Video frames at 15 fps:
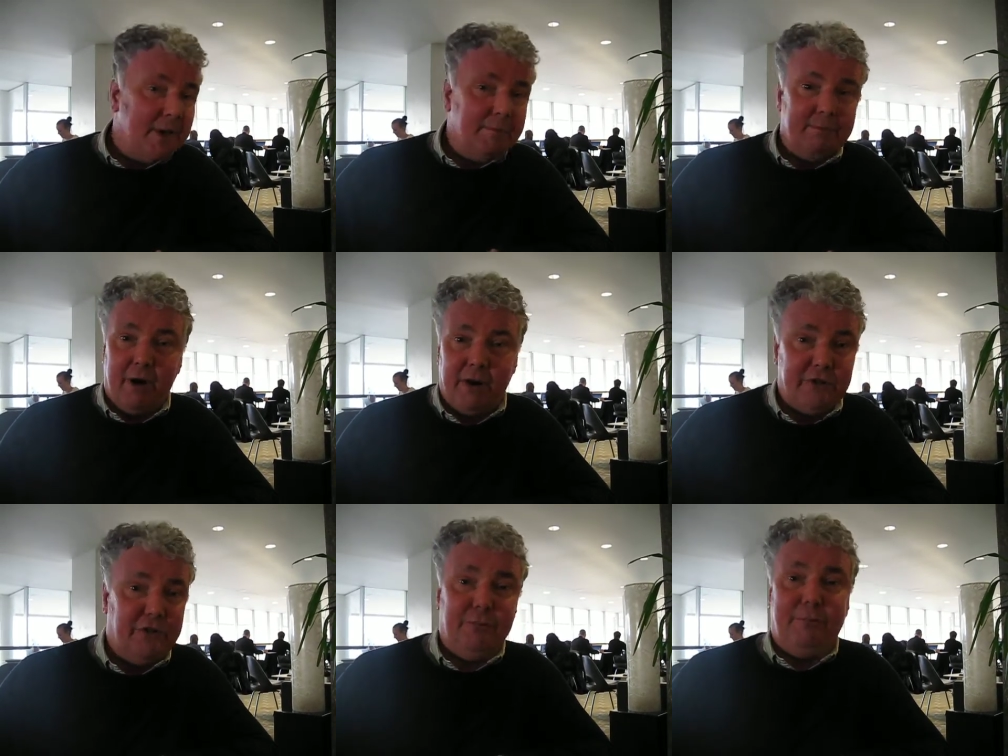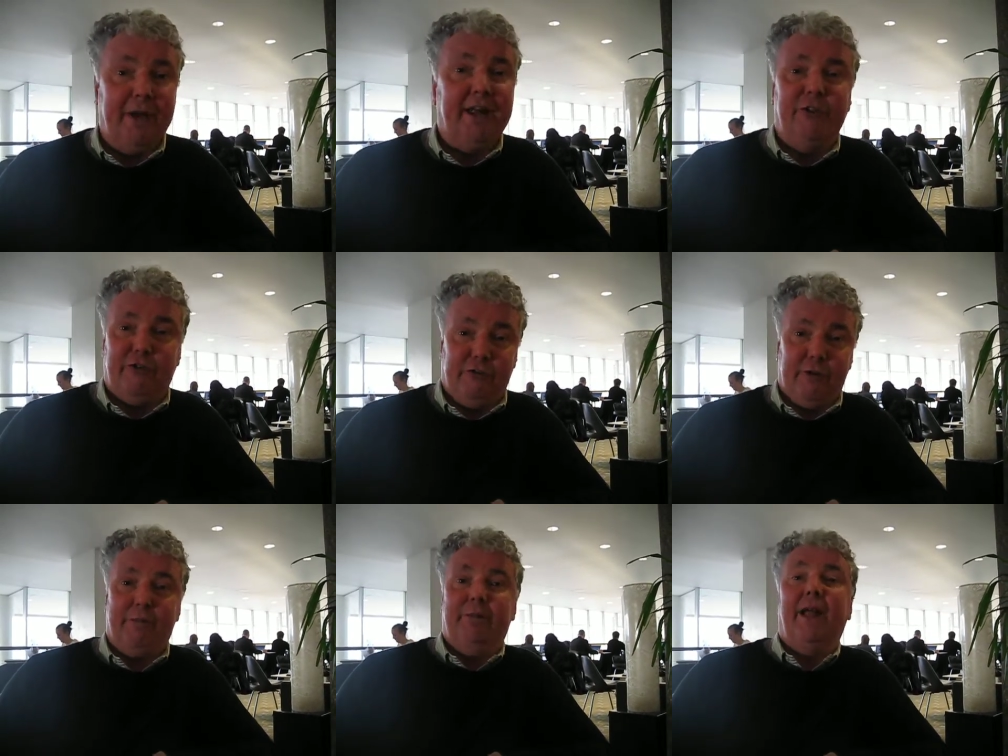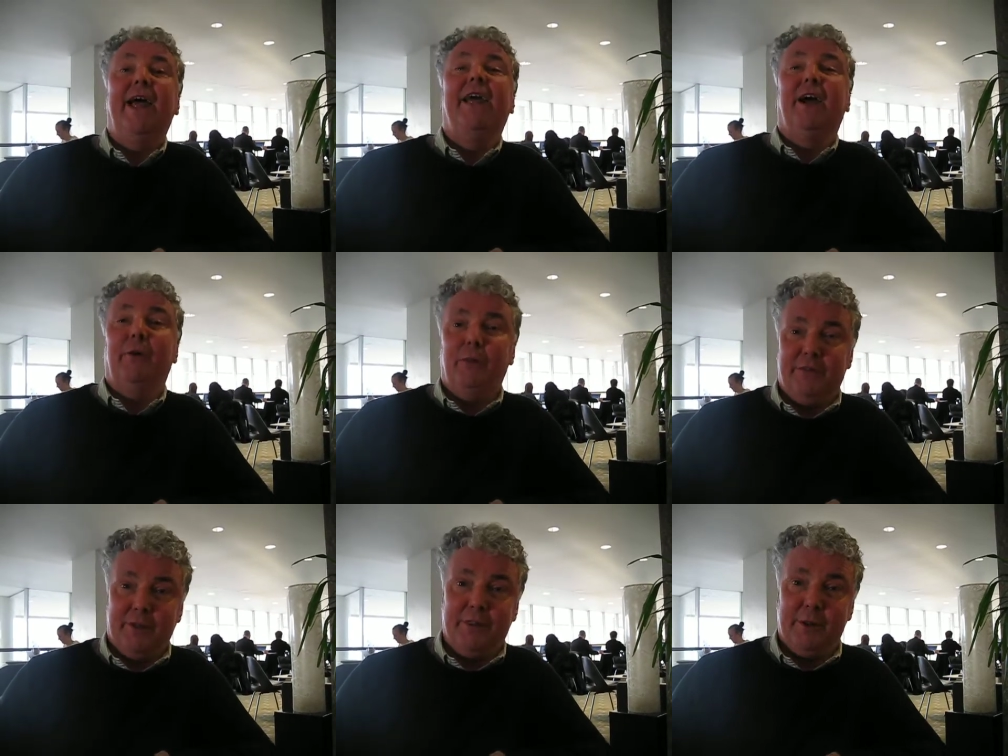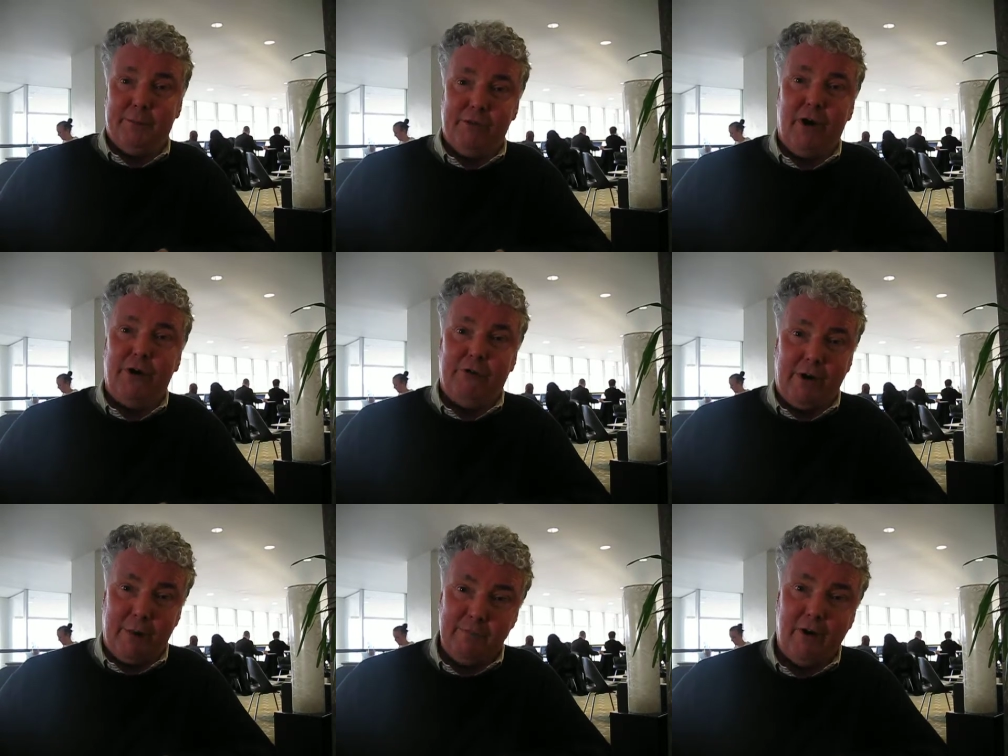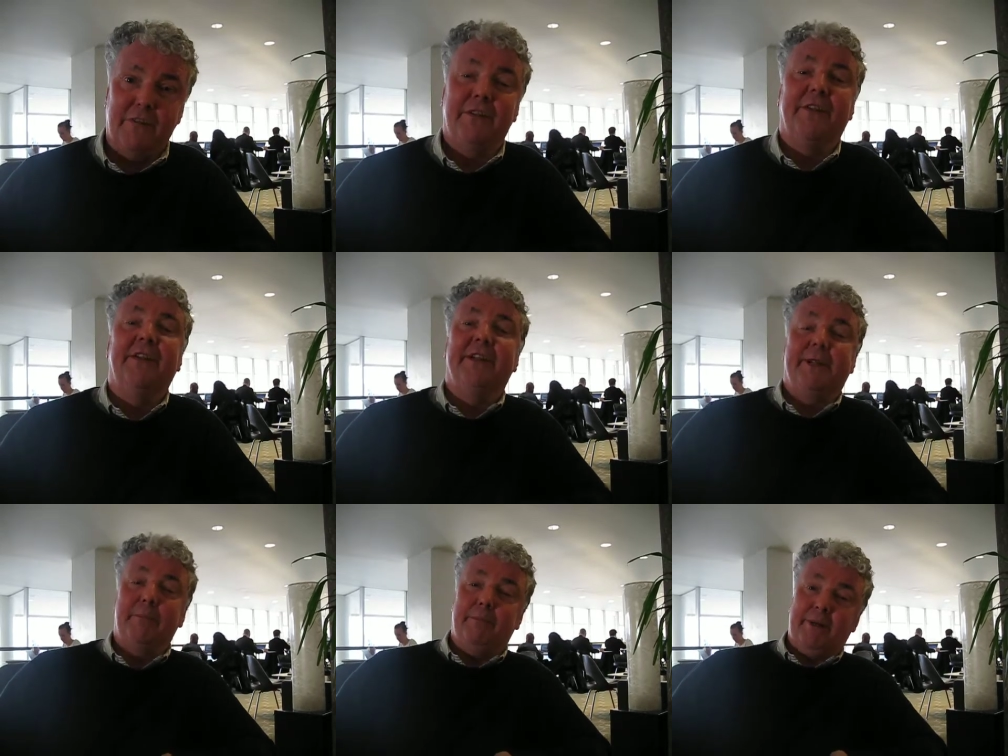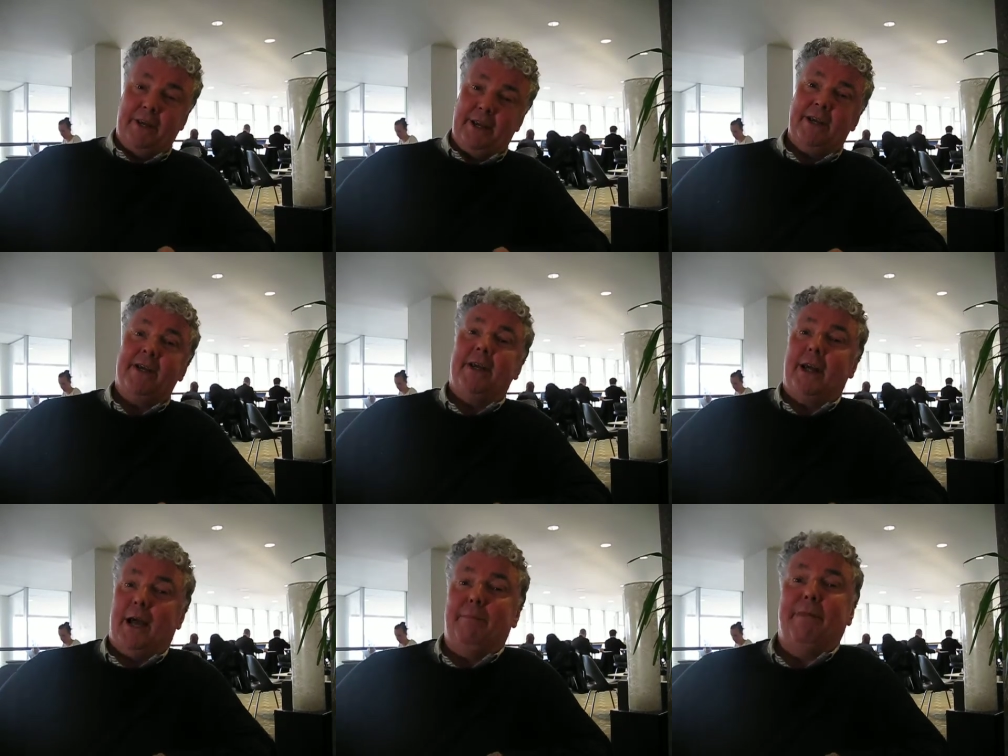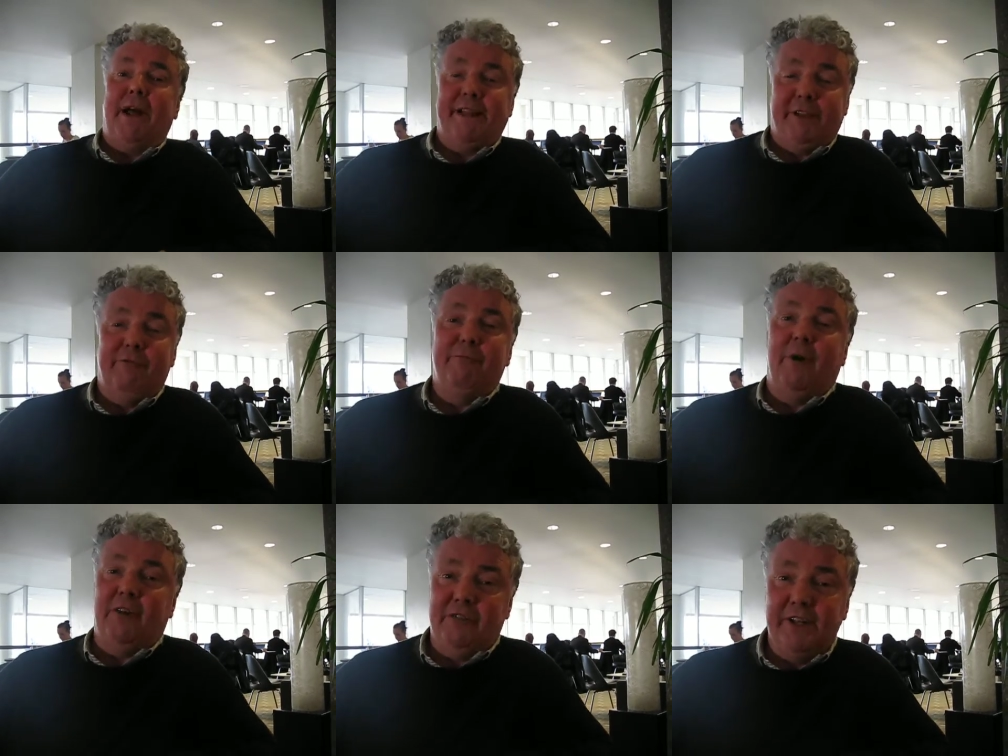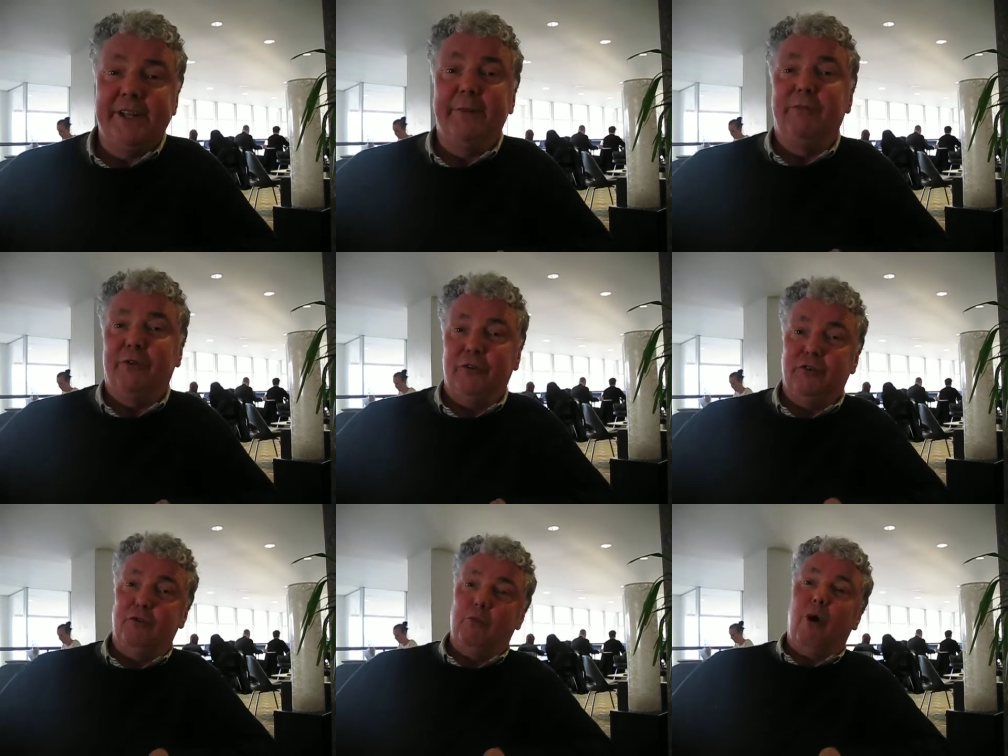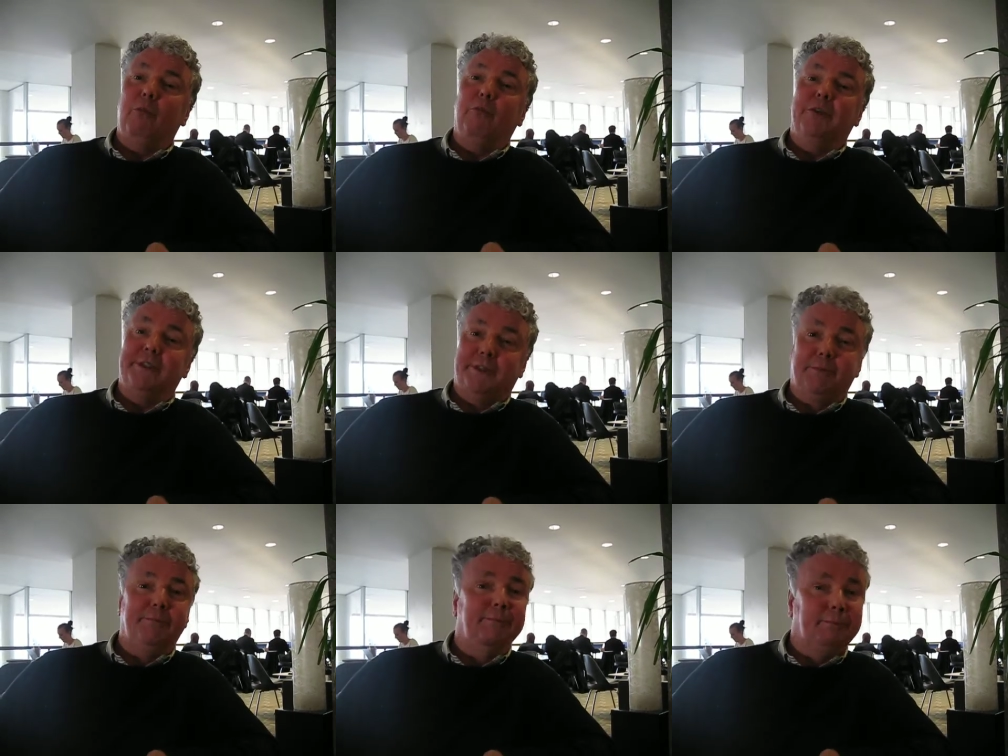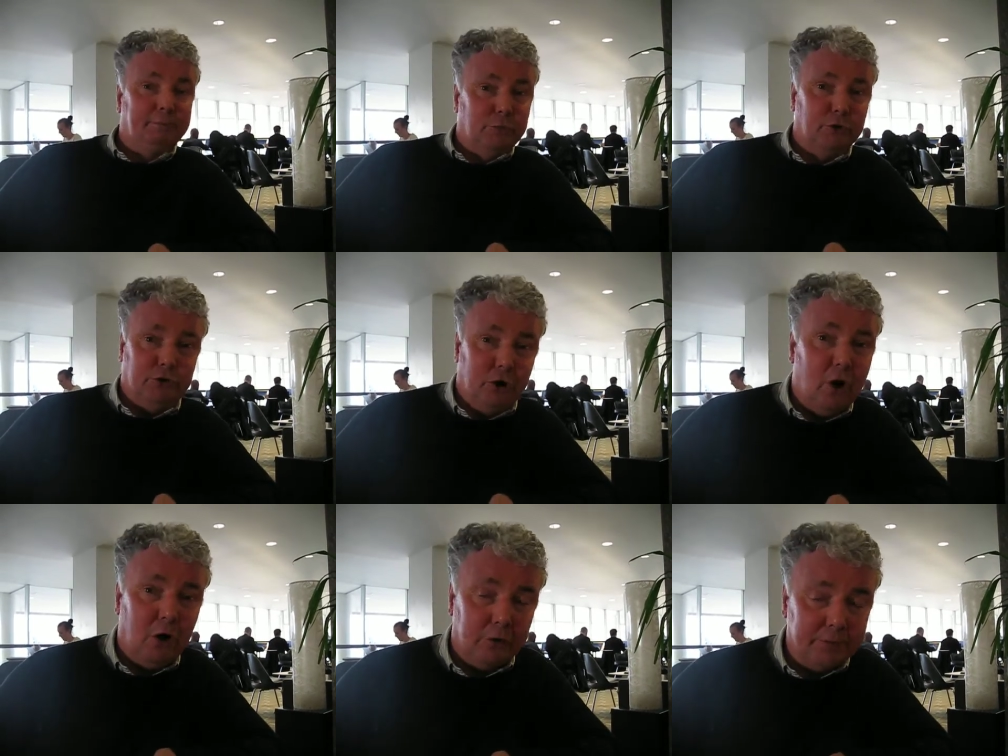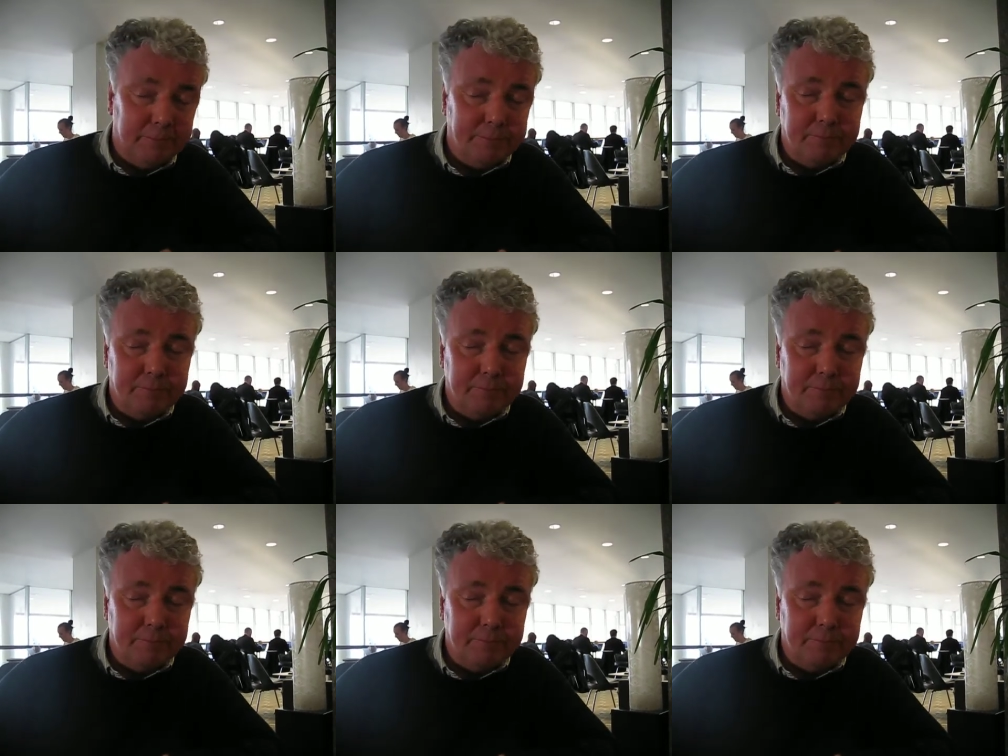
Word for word: part of the picture, a player within in the programme rather than simply a passive participant of what was put on.